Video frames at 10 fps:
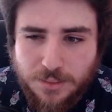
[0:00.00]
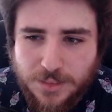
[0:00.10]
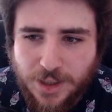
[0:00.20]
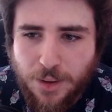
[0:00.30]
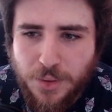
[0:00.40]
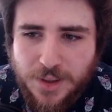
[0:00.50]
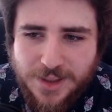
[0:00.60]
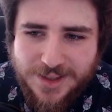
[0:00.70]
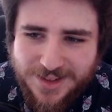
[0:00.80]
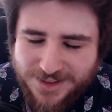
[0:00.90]

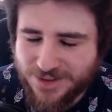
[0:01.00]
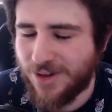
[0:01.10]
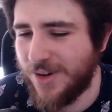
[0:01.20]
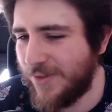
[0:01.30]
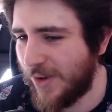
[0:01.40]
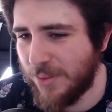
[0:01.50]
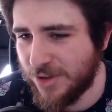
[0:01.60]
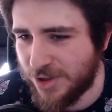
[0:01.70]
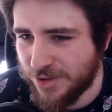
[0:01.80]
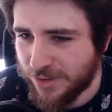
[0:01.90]
Drawi, sorry if I
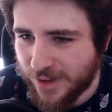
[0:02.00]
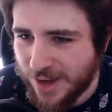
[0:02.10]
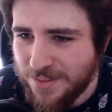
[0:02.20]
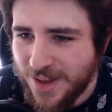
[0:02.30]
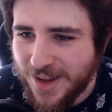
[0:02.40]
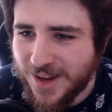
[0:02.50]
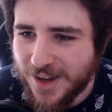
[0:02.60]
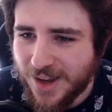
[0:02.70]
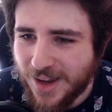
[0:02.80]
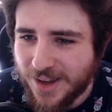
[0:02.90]
butchered your name,
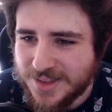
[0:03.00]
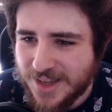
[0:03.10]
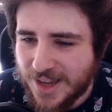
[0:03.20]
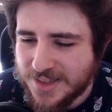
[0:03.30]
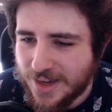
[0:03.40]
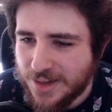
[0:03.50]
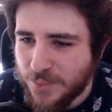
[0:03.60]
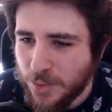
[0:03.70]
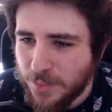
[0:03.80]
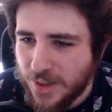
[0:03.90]
says it
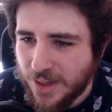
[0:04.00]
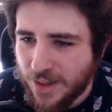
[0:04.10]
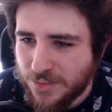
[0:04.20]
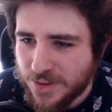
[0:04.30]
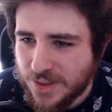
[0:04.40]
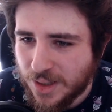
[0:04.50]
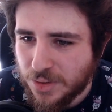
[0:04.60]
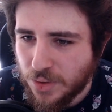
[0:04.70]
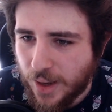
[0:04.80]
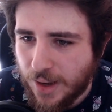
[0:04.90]
would be interesting
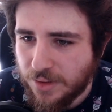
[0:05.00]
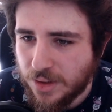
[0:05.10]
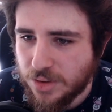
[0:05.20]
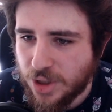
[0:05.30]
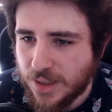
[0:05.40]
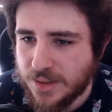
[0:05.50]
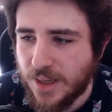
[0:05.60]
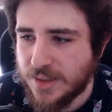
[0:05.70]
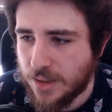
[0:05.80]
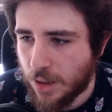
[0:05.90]
to have it just
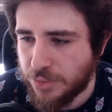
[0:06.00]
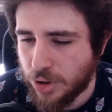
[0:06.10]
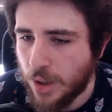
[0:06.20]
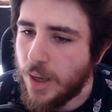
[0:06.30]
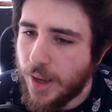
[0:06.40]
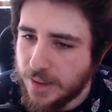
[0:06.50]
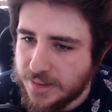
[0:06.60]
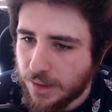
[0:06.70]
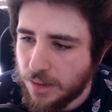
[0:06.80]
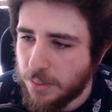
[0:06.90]
as an option.
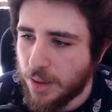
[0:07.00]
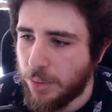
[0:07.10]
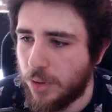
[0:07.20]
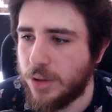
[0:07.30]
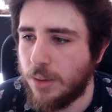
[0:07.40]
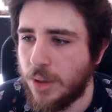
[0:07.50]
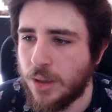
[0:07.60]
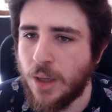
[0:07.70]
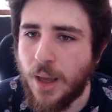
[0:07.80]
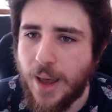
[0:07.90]
Exactly my point.
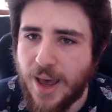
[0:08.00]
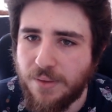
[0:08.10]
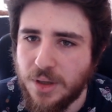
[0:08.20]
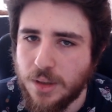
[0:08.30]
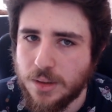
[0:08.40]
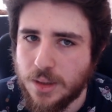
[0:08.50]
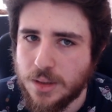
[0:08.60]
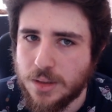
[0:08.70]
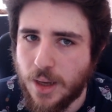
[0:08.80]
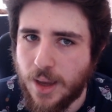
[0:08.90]
Having
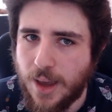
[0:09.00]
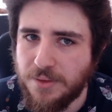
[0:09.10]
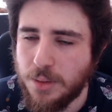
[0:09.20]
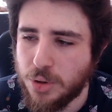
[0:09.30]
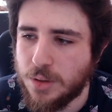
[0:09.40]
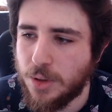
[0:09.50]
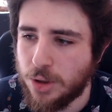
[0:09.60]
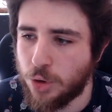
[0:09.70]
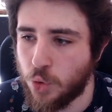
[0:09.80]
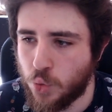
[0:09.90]
the
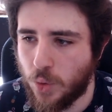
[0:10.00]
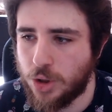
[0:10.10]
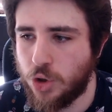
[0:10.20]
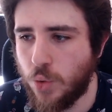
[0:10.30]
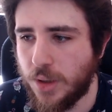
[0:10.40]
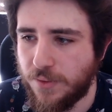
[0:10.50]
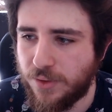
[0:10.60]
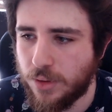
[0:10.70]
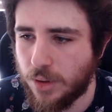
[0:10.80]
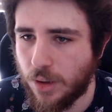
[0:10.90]
possibility to switch to a
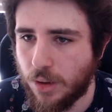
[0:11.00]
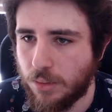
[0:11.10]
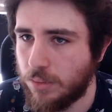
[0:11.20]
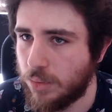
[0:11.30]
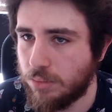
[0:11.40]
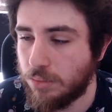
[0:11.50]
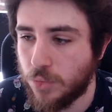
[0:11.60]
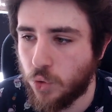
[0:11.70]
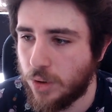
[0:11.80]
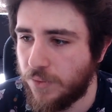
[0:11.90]

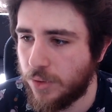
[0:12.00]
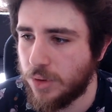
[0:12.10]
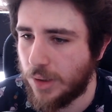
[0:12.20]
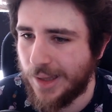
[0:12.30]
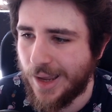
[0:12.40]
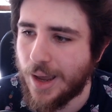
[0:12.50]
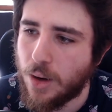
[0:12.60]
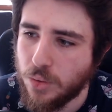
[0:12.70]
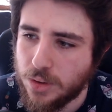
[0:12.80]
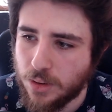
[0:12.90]
different
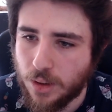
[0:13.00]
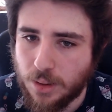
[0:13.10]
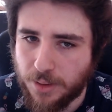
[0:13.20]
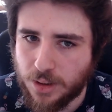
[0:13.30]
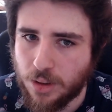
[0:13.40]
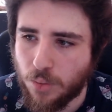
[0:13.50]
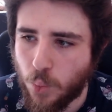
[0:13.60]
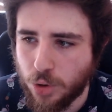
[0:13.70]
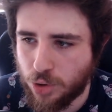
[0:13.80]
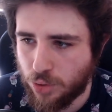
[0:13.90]
layout depending on
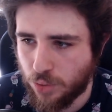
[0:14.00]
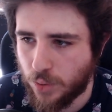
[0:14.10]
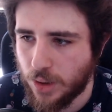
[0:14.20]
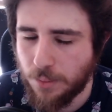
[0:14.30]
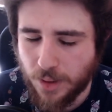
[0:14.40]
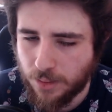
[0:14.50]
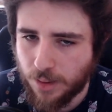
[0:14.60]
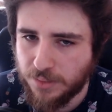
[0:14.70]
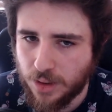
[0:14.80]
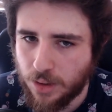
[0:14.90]
what you're doing.
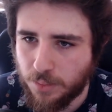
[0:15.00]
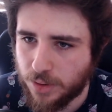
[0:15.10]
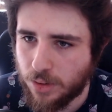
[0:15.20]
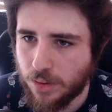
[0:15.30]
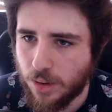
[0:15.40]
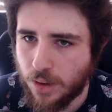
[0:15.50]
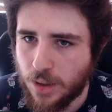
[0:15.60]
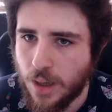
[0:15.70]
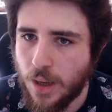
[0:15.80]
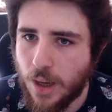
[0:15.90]
I'm thinking
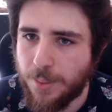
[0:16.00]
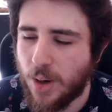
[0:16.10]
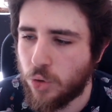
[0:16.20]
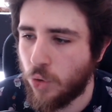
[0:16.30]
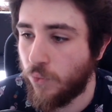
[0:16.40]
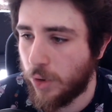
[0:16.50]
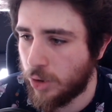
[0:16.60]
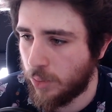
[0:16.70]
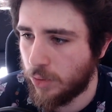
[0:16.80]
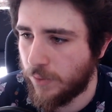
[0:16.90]
particularly about
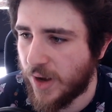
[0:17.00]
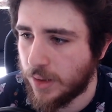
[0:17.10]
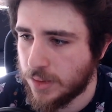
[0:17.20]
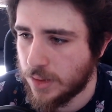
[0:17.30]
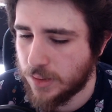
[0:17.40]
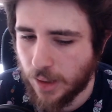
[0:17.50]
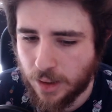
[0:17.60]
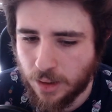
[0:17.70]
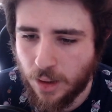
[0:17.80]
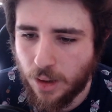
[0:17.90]
convertible devices
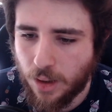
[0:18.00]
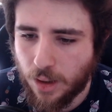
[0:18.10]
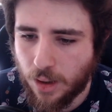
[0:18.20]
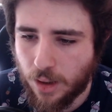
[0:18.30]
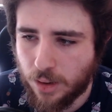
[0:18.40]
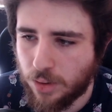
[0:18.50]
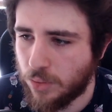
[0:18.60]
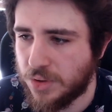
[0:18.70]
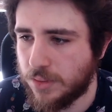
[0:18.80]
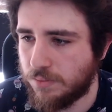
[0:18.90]
like
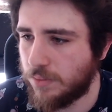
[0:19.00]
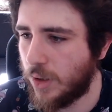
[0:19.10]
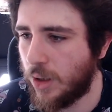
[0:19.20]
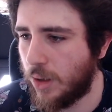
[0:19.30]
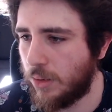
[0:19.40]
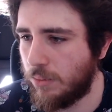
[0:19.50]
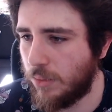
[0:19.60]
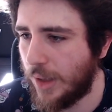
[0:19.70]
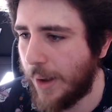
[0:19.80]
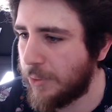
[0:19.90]
those
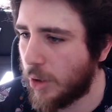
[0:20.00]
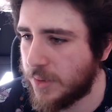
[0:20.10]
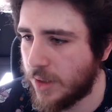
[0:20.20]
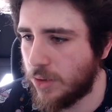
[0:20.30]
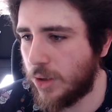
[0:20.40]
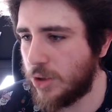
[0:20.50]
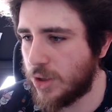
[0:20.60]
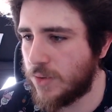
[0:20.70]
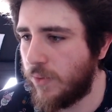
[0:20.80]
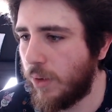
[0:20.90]
laptops that you can
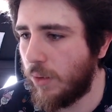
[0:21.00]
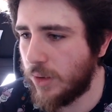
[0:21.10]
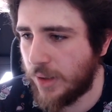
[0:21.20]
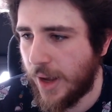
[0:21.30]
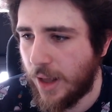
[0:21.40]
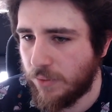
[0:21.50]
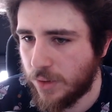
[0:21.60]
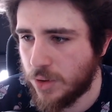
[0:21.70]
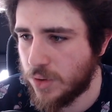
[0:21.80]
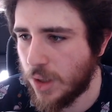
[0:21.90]
just fold in half
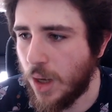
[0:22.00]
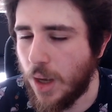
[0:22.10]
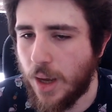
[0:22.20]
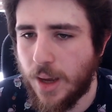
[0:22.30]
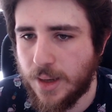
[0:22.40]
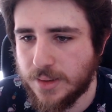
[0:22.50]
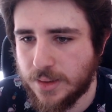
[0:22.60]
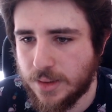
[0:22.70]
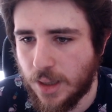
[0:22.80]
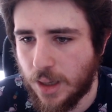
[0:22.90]
and use
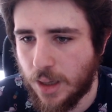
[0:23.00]
as